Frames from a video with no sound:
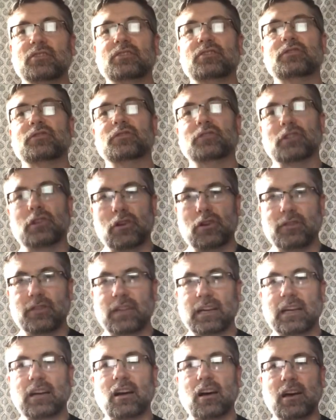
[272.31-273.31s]
to learn the
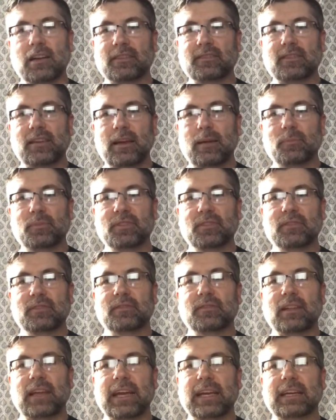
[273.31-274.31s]
concepts,
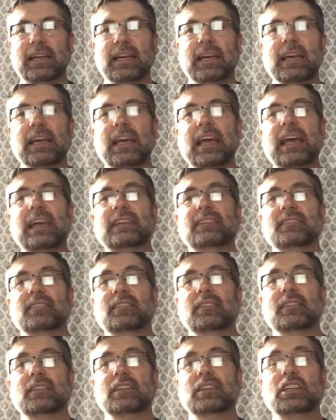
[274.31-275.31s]
like
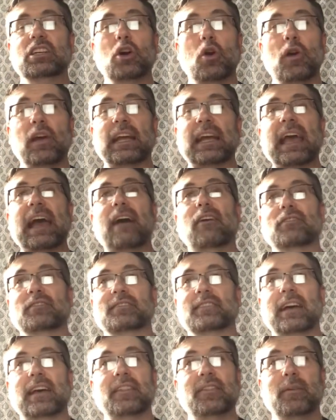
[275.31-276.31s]
going
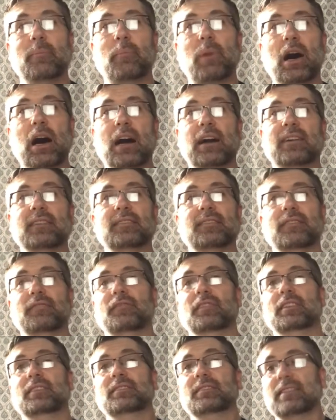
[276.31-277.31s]
outside the box of
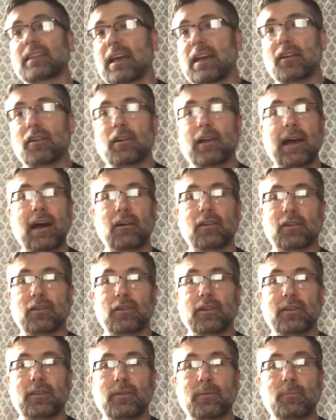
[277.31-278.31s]
the standard
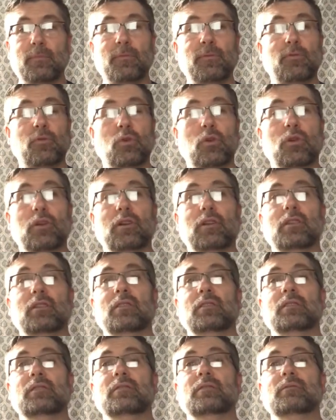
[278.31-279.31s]
algorithm for
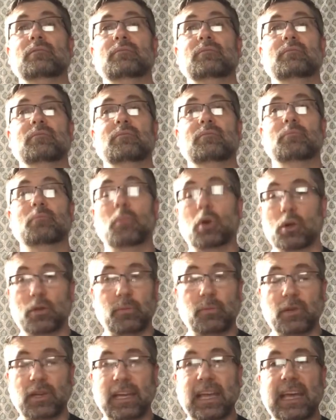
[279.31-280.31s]

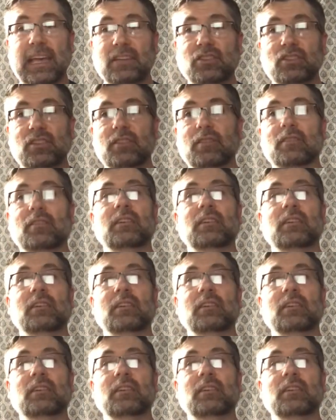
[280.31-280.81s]
multiplication.